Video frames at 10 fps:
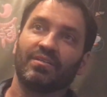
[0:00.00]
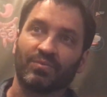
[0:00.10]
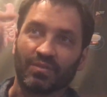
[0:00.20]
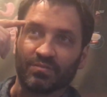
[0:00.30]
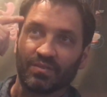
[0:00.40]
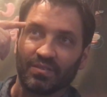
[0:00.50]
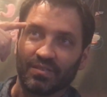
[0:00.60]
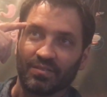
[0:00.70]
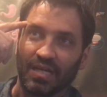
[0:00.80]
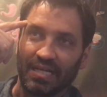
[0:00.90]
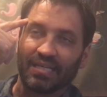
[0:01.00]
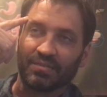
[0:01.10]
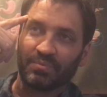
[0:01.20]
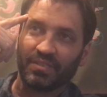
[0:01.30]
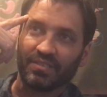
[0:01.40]
what I had
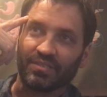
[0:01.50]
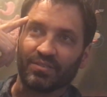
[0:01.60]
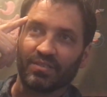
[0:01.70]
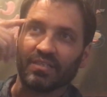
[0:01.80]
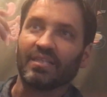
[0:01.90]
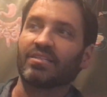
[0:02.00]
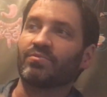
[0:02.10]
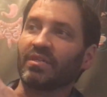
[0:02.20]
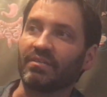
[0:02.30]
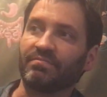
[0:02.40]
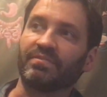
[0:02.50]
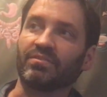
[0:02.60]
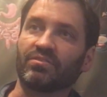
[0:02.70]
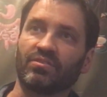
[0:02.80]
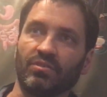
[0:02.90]
up here, and that's why I
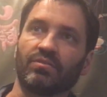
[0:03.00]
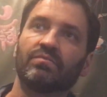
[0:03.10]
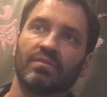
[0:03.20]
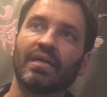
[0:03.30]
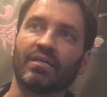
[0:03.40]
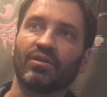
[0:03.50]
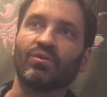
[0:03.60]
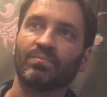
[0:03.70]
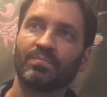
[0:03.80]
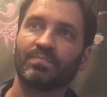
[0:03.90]
feel so at home.